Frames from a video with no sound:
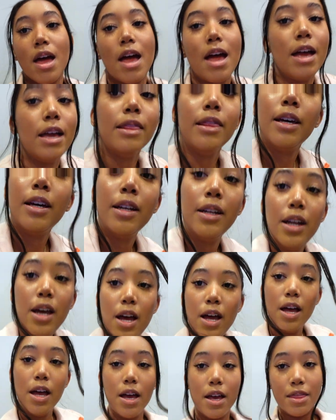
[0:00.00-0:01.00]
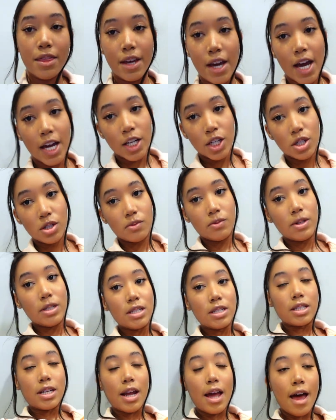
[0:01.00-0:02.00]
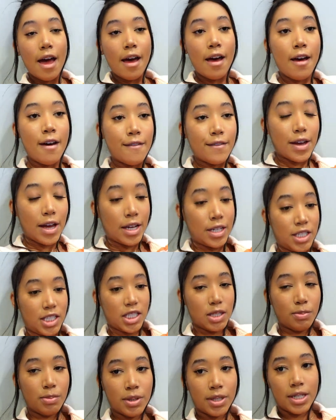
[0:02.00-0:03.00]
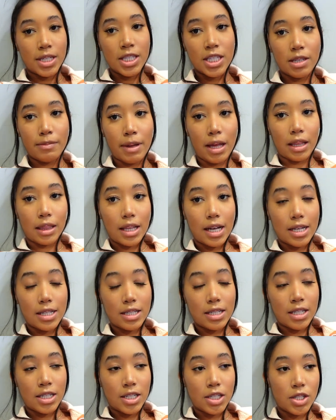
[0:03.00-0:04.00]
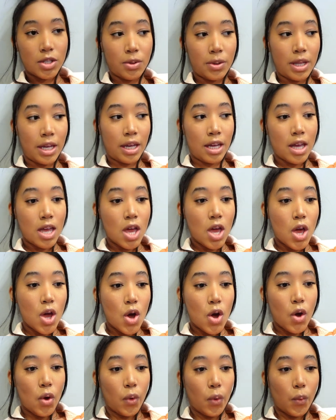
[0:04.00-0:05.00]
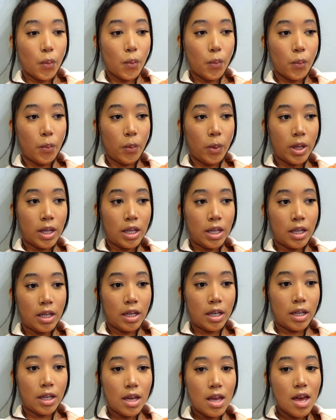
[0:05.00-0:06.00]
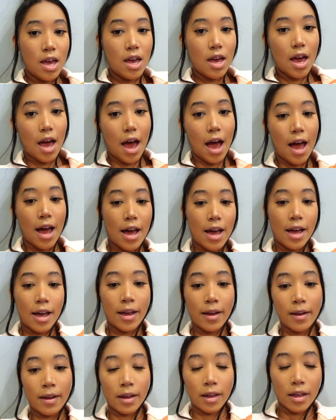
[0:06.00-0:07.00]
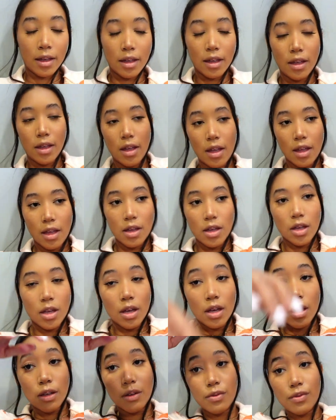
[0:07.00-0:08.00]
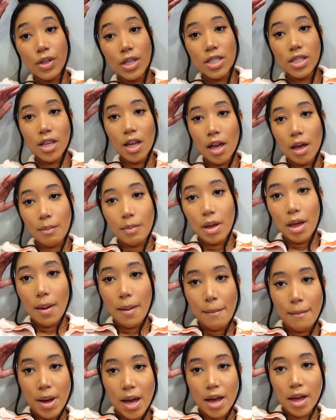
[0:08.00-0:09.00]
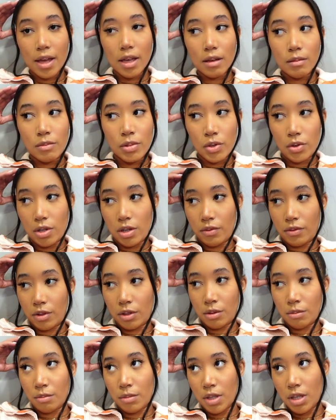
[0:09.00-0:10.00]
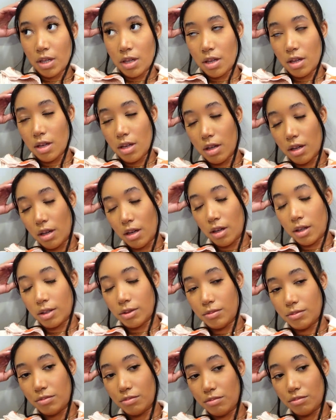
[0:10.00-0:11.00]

And then the extra ones that I have, I just put into my closet so that when I fix up my beauty room um,